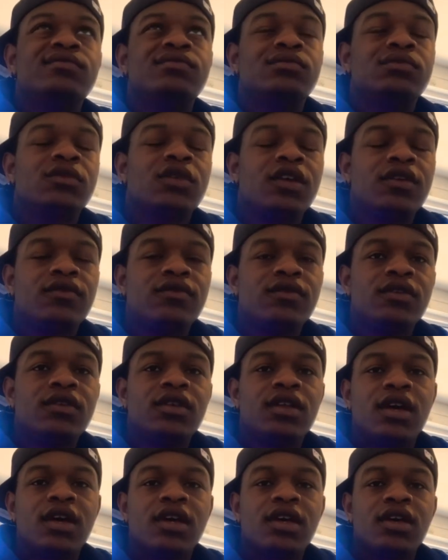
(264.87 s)
I feel
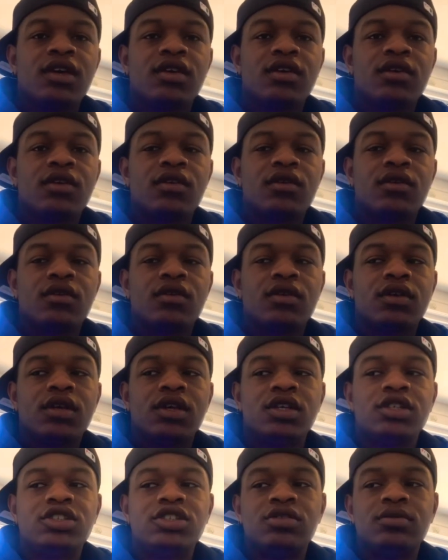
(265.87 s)
like
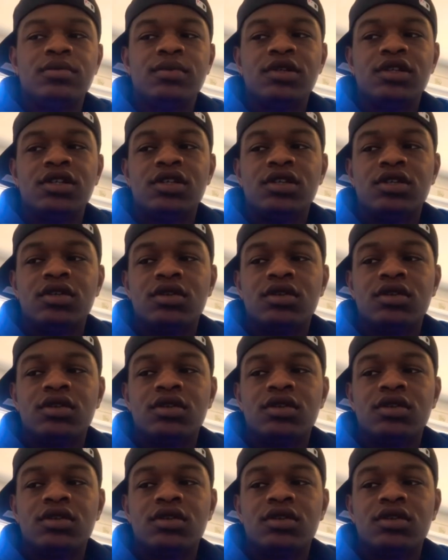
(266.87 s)
it should be